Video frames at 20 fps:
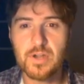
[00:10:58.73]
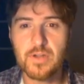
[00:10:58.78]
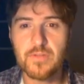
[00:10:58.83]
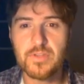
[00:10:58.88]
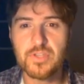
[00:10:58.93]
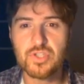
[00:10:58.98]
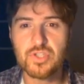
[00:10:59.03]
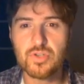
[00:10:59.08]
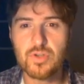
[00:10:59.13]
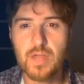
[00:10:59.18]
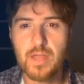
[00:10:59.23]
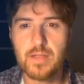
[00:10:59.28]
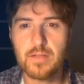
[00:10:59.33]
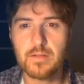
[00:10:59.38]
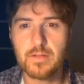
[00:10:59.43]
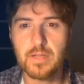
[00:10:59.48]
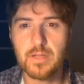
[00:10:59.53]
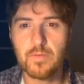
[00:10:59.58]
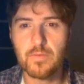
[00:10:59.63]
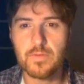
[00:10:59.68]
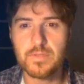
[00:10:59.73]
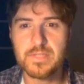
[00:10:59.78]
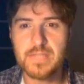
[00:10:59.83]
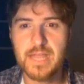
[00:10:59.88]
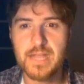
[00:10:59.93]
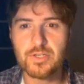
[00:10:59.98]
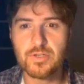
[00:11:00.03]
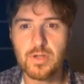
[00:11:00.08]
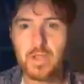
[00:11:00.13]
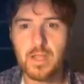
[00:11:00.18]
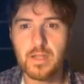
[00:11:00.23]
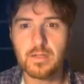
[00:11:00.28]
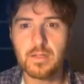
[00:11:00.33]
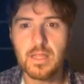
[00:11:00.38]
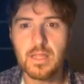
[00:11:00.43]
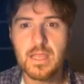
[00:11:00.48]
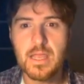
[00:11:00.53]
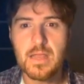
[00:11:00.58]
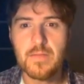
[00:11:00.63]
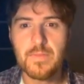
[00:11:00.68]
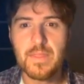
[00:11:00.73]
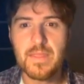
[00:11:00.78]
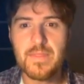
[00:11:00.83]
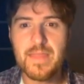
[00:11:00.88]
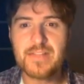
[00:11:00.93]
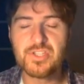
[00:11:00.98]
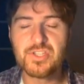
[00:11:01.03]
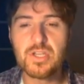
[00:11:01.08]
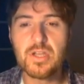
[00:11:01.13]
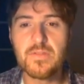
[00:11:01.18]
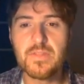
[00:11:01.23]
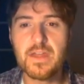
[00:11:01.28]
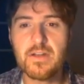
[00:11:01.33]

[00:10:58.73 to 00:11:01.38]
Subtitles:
this triangle congruent to that triangle. And that's good.